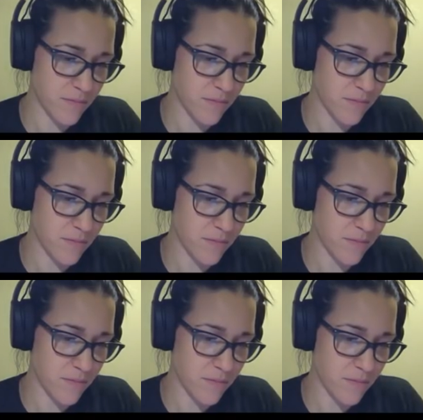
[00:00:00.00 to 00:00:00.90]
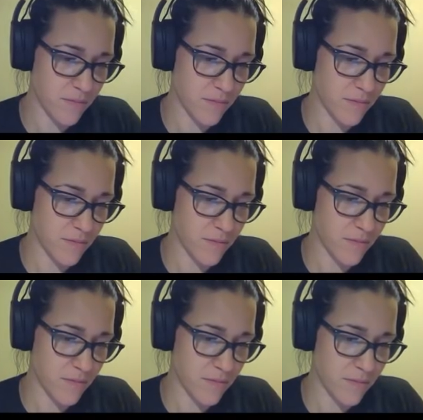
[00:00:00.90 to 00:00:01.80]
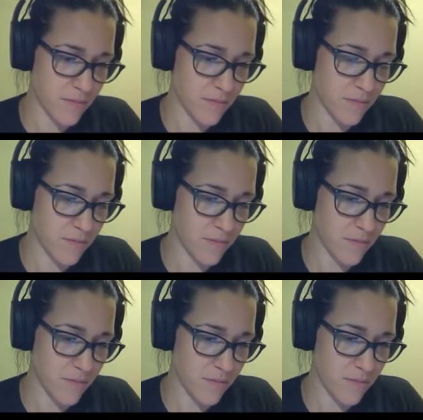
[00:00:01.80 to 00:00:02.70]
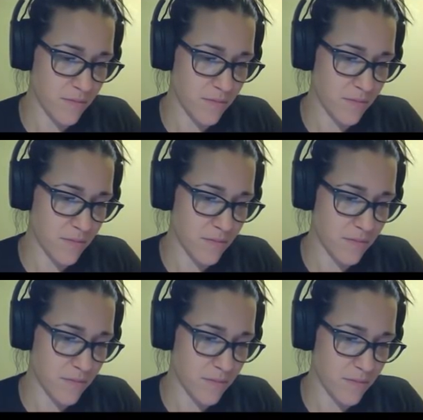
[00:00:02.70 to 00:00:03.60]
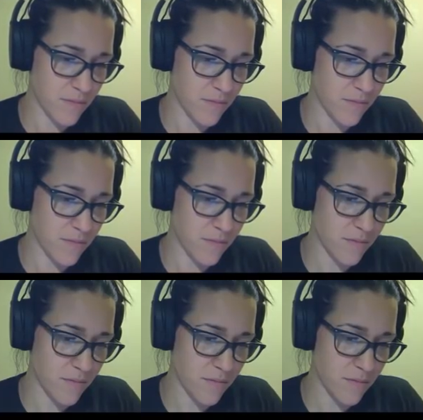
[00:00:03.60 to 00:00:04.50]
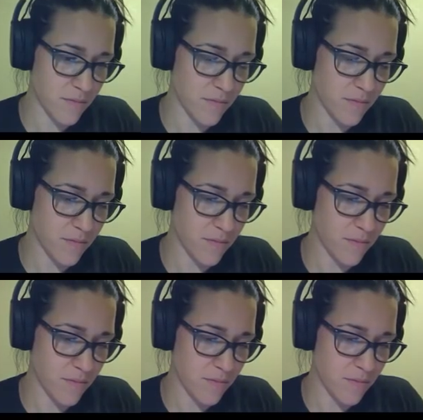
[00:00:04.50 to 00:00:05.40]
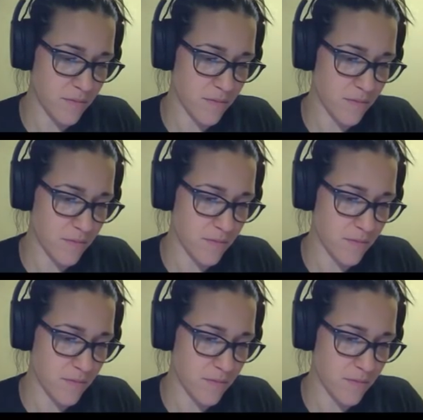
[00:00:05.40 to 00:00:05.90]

The person shown says nothing.